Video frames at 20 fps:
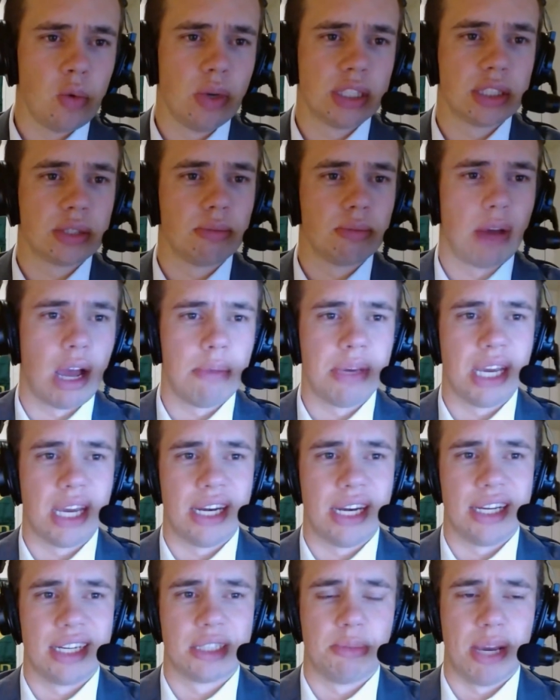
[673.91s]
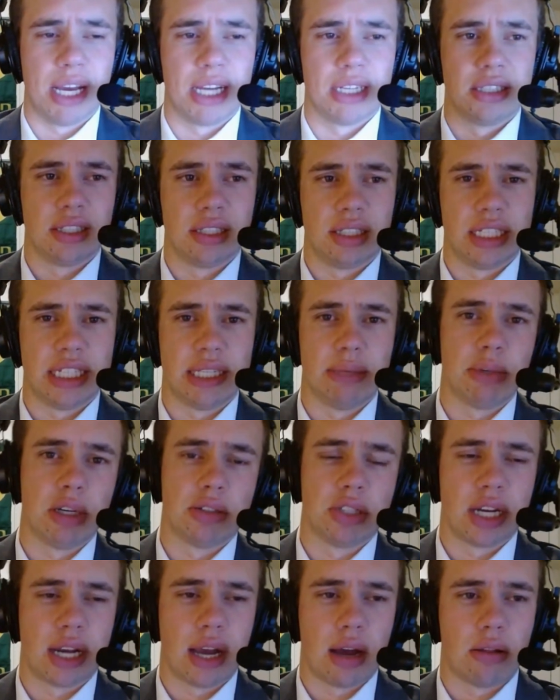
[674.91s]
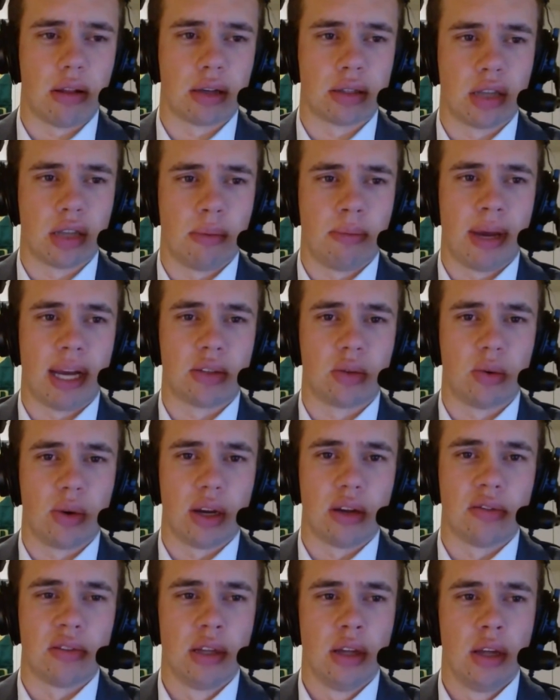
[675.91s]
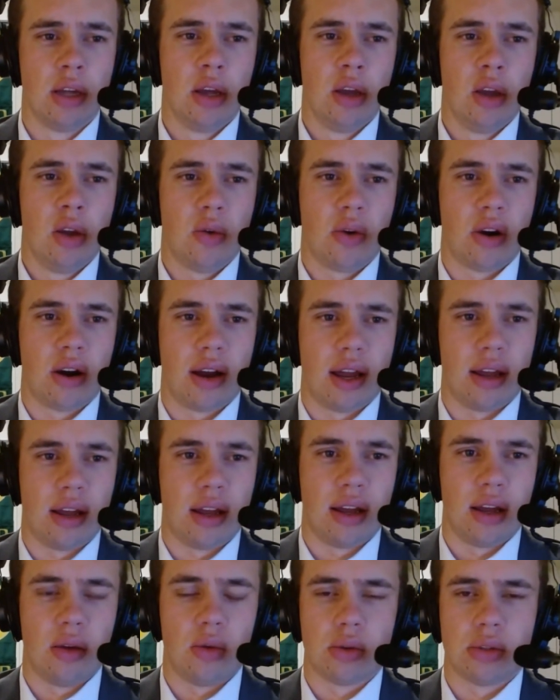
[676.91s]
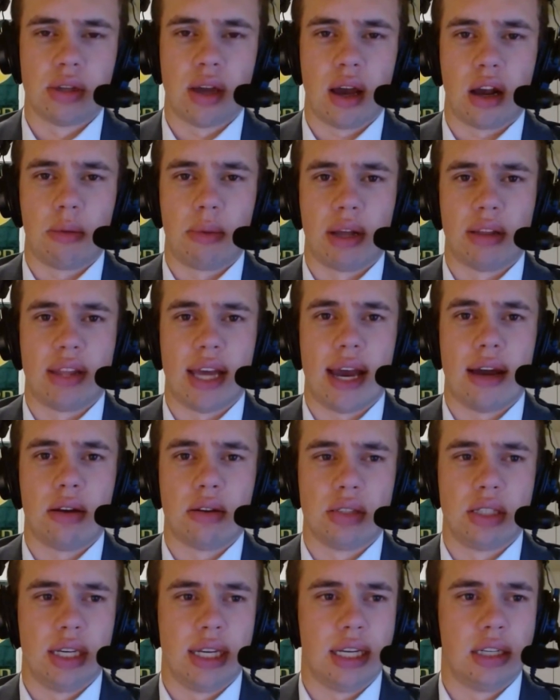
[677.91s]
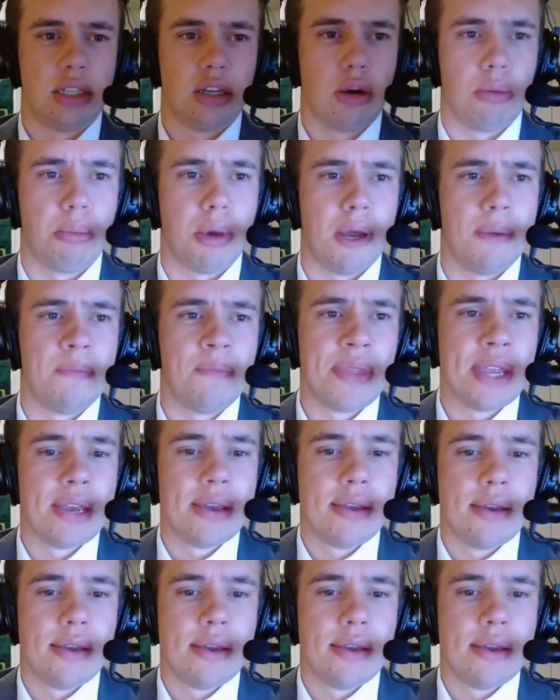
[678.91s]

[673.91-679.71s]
which my beginning expansion team, go check out Locked On Pac-12, where I will talk about that on today's show. But